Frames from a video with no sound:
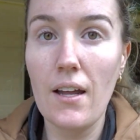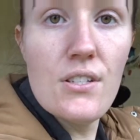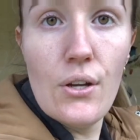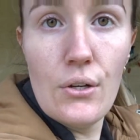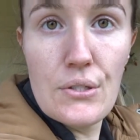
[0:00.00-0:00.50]

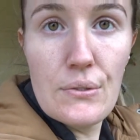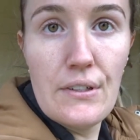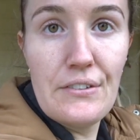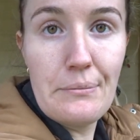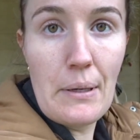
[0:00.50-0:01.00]
Notice one
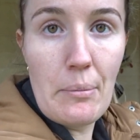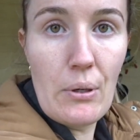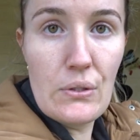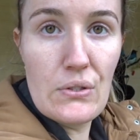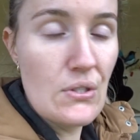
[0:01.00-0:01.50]
of my
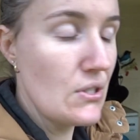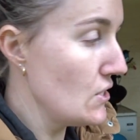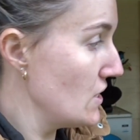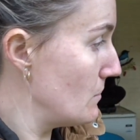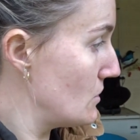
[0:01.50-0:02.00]
pots has
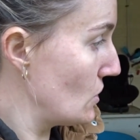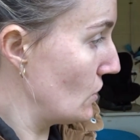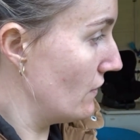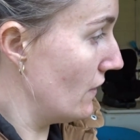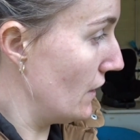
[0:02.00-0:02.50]
tipped
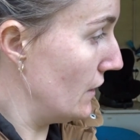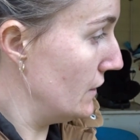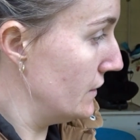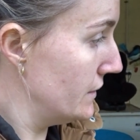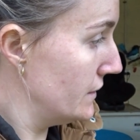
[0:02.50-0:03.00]
over.
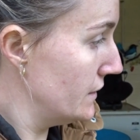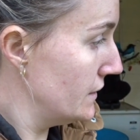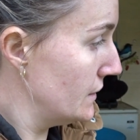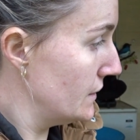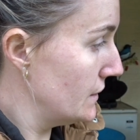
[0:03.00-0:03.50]

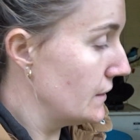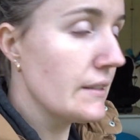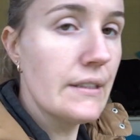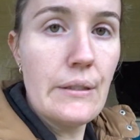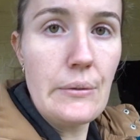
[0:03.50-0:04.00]

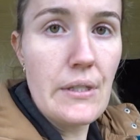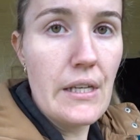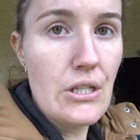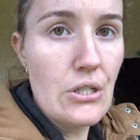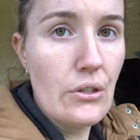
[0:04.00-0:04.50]
That was
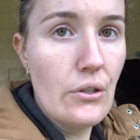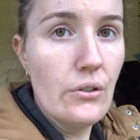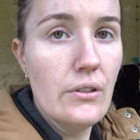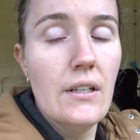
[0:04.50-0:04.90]
Keisha though.